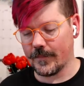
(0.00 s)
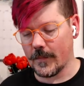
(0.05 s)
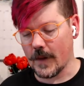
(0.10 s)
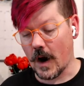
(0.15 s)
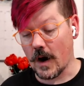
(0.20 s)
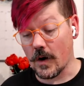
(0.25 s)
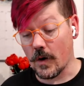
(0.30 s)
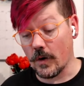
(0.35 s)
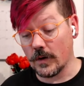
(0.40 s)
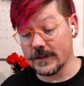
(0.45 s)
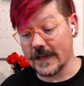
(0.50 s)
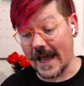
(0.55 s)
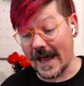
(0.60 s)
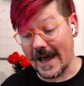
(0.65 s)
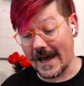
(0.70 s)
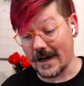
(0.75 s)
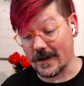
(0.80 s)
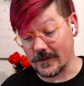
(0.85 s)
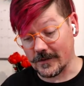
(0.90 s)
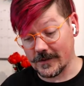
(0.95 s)
our old
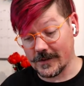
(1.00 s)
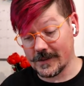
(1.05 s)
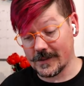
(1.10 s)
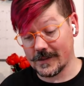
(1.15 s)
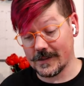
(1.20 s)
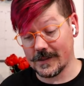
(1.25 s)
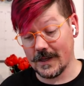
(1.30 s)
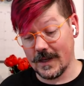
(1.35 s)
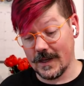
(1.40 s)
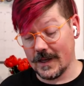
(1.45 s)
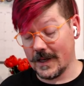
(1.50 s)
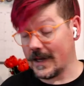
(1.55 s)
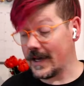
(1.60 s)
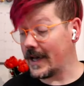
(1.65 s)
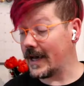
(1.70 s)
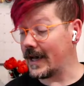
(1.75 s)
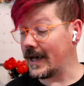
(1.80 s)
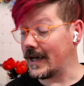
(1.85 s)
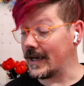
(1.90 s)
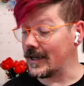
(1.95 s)
house
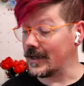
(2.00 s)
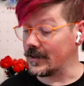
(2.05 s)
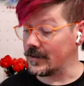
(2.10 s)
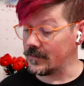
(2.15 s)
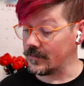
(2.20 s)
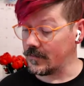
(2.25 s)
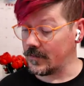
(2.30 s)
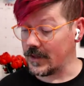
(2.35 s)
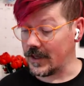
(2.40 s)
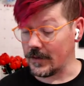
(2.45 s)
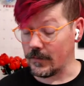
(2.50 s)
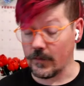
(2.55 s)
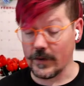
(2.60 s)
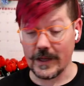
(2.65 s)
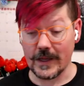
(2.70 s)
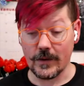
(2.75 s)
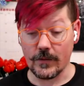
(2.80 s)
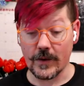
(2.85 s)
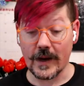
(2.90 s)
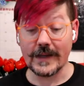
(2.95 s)
that
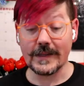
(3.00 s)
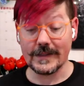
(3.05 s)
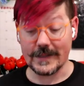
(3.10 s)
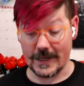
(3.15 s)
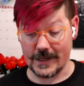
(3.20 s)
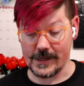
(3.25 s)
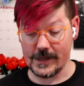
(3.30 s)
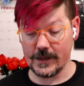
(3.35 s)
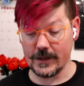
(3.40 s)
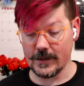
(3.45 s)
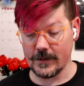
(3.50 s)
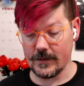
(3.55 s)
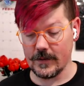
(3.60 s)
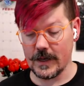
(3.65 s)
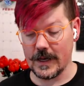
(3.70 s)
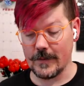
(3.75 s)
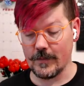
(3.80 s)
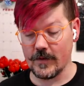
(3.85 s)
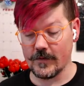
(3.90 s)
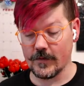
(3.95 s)
we rented
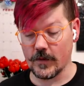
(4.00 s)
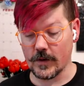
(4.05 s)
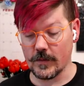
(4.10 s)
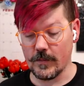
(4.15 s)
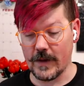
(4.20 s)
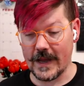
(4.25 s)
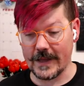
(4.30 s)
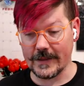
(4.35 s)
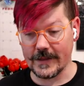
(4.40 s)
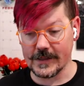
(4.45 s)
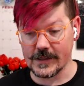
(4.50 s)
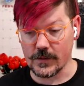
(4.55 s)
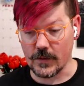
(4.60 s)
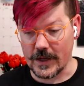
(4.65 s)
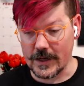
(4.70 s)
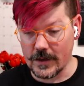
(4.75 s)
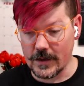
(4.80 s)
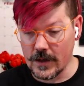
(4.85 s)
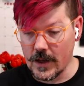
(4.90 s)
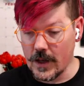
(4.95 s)
before buying this
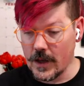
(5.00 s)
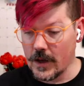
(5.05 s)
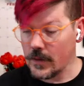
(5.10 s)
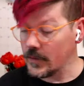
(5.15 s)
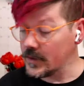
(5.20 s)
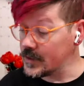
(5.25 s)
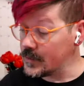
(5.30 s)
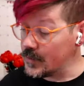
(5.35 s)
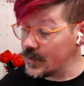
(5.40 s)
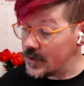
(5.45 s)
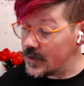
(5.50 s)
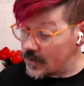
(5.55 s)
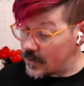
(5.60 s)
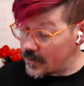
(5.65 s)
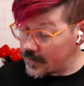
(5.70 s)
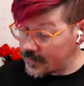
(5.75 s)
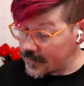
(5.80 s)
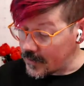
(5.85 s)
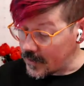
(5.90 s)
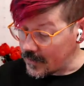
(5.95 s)
one was
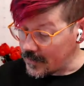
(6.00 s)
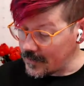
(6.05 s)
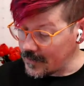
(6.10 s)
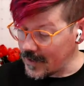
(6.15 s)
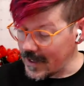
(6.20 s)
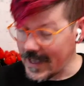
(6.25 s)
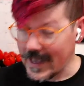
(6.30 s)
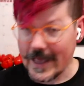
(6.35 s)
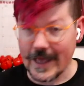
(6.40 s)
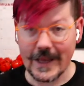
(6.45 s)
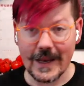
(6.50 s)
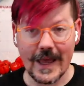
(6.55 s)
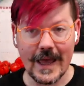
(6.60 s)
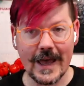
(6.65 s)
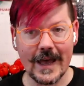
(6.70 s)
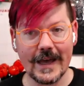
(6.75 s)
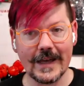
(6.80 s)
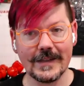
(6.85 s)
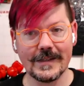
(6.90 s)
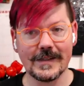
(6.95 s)
beautiful and
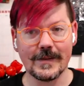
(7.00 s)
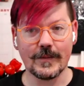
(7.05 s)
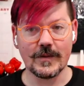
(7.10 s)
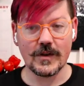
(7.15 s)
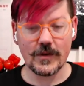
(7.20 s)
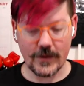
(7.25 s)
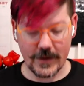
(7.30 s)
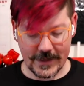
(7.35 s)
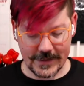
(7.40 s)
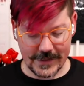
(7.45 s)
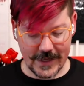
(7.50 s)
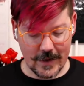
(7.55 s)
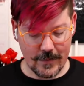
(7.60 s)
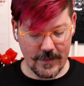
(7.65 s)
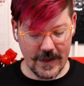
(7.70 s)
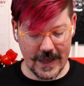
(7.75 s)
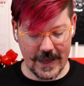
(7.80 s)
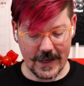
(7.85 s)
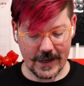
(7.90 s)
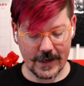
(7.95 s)
had some trees out
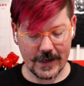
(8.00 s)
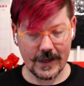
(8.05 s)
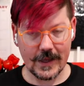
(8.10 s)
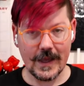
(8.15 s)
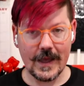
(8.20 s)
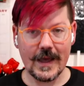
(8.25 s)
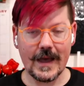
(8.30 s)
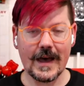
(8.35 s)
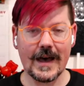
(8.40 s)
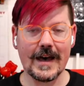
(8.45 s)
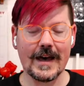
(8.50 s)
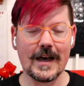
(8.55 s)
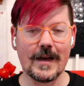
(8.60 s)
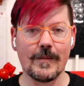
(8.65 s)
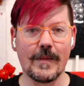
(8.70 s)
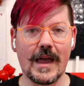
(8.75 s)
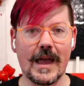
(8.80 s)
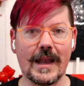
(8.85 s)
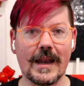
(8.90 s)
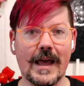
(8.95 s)
back,
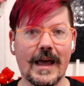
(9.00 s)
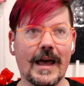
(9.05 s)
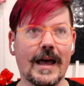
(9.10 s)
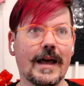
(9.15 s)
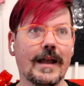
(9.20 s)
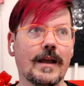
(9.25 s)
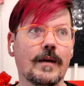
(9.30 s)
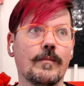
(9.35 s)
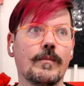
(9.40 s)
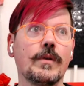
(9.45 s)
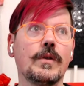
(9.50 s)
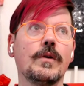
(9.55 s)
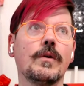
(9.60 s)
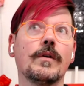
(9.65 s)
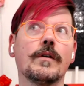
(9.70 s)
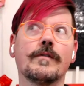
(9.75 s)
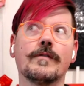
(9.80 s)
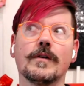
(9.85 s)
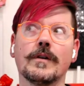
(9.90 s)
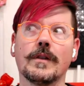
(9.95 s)
and had a
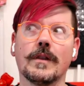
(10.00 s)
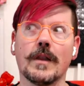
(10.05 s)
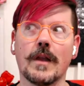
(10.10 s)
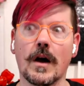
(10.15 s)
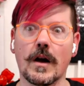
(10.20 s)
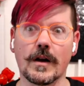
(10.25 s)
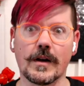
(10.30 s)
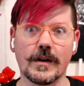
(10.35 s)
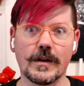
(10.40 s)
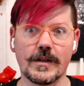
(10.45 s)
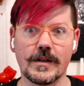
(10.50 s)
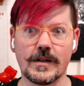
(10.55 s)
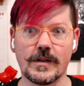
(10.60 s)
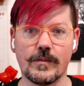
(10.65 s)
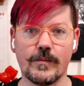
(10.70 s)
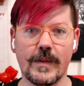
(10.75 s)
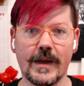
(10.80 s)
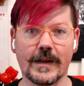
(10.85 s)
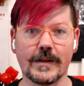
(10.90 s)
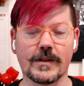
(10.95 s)
beautiful large
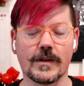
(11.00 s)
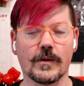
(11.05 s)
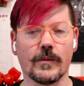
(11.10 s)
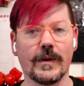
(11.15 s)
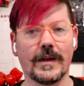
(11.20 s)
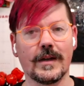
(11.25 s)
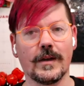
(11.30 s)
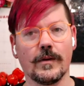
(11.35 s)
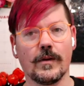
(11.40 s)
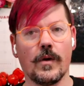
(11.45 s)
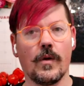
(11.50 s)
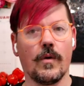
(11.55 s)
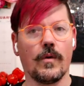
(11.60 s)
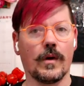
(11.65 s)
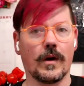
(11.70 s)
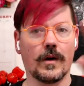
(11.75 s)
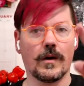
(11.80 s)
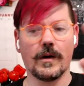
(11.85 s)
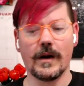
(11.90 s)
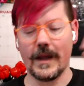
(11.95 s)
picture window
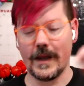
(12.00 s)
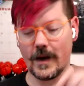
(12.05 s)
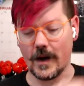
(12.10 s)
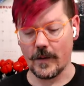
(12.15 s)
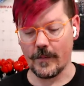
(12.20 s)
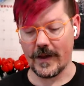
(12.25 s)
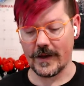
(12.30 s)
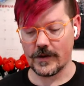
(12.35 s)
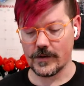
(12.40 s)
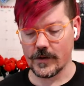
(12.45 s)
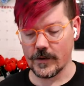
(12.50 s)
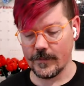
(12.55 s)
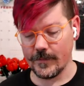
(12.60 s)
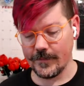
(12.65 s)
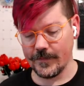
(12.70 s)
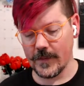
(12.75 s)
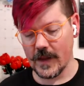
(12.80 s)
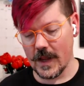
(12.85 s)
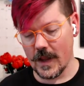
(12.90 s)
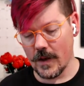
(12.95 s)
corner in our bedroom
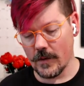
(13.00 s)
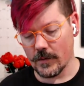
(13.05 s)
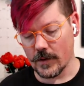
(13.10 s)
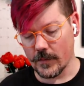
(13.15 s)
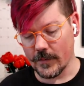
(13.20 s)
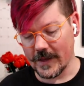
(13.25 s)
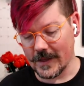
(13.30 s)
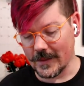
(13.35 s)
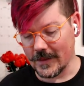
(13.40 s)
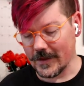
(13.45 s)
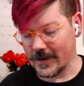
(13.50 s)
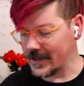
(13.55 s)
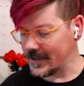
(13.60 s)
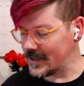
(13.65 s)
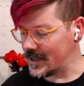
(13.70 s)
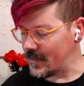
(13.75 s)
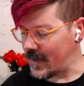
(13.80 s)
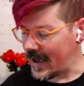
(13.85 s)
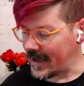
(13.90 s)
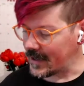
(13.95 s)
where we could look into
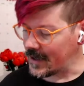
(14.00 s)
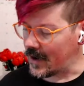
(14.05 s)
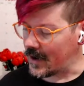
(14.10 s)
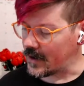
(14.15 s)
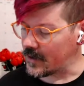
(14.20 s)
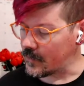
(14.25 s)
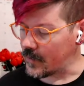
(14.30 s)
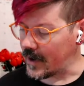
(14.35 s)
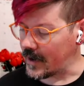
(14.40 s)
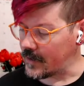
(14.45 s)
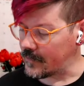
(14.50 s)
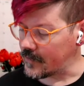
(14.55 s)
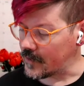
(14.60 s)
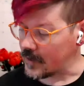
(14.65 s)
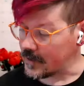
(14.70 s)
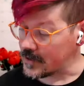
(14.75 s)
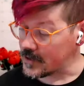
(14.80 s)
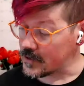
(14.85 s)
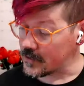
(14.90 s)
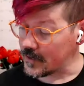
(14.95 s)
the backyard right over
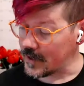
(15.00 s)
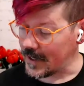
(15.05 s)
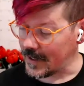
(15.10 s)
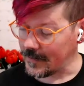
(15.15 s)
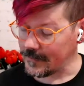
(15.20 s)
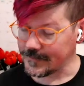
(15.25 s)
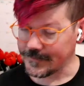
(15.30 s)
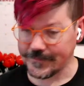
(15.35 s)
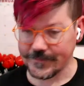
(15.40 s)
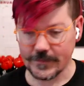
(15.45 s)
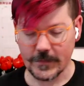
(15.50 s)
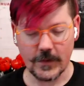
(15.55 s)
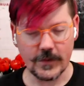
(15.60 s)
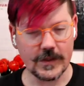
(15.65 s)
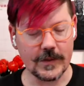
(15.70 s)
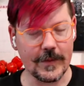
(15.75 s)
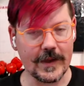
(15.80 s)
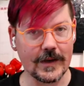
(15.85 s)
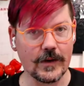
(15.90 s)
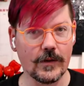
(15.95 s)
a tree,
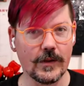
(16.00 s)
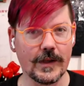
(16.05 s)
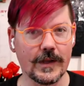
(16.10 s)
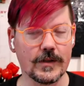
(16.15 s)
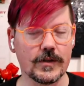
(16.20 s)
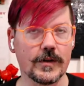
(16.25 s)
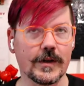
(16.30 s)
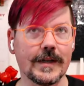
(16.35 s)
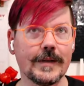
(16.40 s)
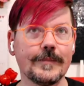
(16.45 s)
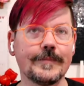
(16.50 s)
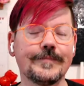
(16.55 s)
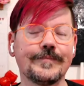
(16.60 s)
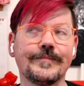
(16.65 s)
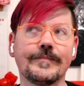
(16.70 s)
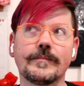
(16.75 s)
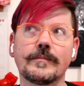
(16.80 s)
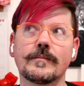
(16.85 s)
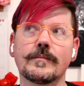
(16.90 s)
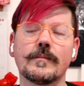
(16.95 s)
the magnolia tree.
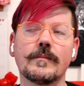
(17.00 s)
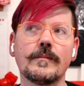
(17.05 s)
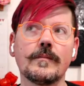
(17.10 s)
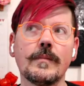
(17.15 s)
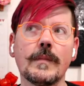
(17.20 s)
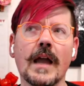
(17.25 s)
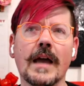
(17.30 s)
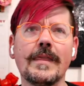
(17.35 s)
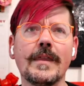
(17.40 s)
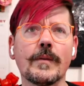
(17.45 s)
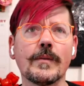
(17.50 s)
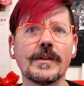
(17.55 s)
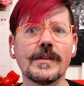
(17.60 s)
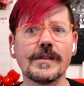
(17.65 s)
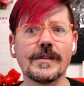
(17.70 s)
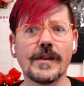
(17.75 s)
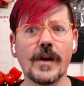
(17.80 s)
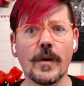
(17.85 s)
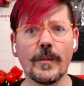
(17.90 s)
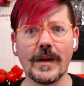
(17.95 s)
And there were
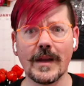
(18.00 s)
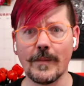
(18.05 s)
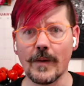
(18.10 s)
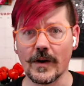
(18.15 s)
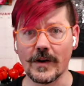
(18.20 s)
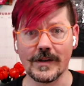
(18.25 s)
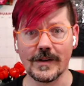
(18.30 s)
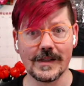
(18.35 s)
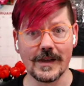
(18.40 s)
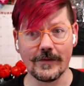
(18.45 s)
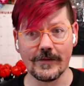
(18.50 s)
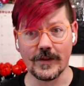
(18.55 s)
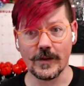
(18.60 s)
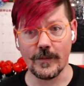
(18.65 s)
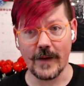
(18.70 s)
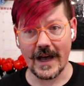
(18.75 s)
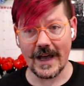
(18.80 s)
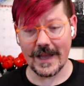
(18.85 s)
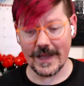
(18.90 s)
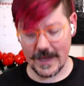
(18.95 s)
so many birds that flew
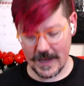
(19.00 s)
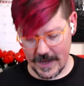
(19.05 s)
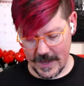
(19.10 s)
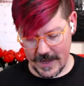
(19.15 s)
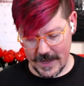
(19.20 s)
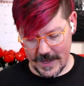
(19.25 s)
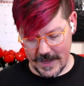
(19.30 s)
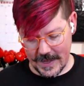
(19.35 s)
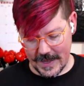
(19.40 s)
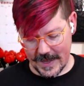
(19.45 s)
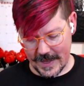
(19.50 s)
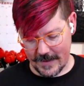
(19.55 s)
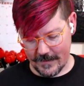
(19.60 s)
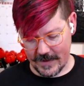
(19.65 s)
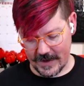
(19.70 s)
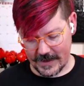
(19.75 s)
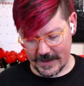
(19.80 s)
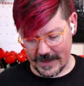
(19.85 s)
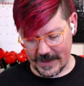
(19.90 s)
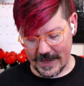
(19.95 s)
by
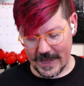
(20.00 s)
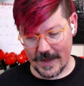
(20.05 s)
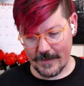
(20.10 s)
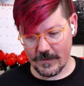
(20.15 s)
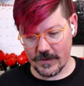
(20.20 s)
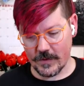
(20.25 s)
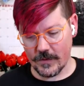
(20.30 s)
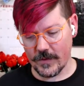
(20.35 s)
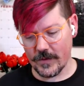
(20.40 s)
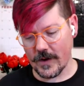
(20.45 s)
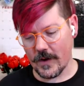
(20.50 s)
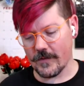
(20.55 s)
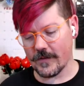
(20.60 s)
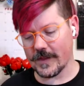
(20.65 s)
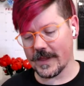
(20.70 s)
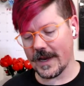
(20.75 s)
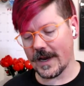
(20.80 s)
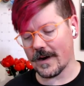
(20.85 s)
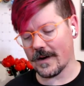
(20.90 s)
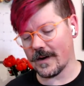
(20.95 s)
and that came through over
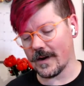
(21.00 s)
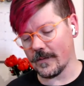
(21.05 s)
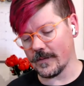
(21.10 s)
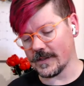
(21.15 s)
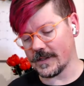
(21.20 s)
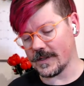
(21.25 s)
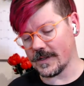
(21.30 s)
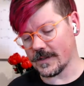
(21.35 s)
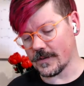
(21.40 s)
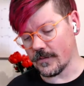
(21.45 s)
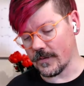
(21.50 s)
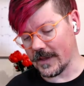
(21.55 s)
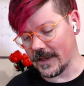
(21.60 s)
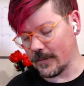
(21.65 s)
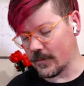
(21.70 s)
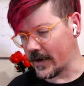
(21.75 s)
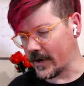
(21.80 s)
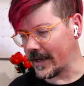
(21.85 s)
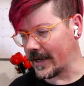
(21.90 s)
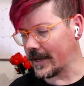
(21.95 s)
there, and it was just really
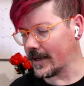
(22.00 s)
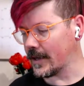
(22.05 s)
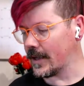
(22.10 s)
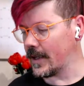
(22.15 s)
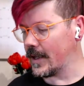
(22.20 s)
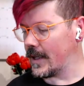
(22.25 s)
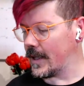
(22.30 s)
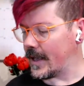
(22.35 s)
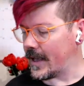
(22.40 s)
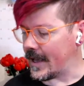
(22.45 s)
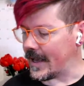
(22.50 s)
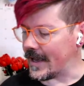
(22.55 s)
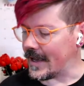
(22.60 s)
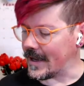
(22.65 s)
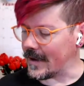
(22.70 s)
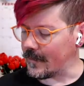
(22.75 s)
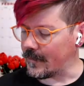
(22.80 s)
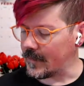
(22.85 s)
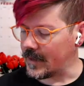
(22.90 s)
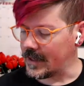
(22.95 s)
pretty.
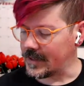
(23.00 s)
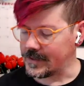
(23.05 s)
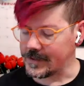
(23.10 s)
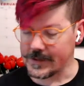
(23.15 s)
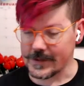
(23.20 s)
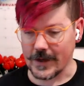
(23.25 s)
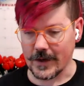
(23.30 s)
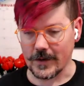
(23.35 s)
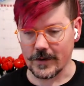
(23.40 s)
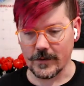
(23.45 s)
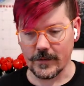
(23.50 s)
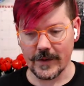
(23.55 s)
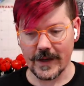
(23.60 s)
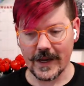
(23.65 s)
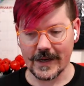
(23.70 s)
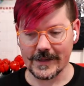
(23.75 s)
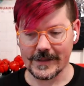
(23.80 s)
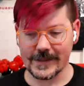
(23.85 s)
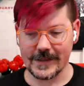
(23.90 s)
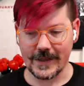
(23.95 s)
So we
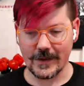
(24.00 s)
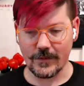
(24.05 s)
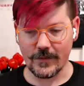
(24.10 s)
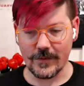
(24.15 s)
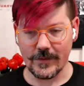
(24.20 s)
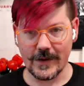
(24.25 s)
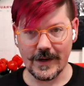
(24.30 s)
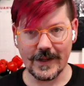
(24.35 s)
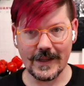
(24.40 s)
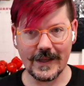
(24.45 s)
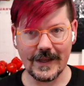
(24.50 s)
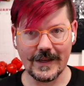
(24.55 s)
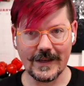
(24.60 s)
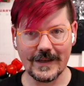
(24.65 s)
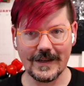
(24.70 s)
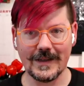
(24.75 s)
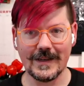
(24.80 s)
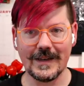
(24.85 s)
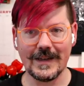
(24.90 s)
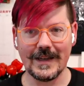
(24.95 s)
got to see really
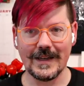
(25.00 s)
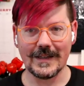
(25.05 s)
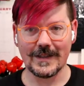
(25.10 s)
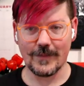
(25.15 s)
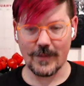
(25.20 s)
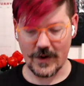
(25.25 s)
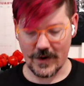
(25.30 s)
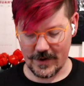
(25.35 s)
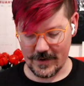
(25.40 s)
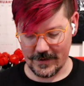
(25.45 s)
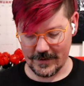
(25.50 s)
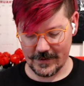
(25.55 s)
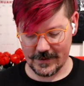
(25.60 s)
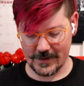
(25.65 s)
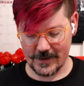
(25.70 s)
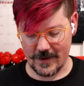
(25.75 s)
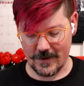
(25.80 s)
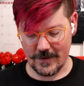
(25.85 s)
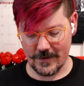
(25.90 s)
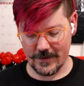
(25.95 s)
neat
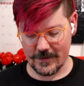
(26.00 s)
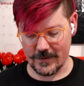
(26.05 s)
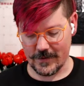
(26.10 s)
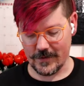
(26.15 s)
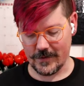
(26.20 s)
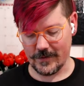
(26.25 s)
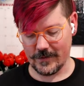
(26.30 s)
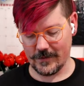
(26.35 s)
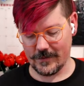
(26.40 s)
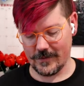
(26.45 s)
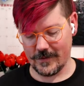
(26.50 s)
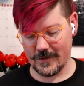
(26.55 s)
birds all through,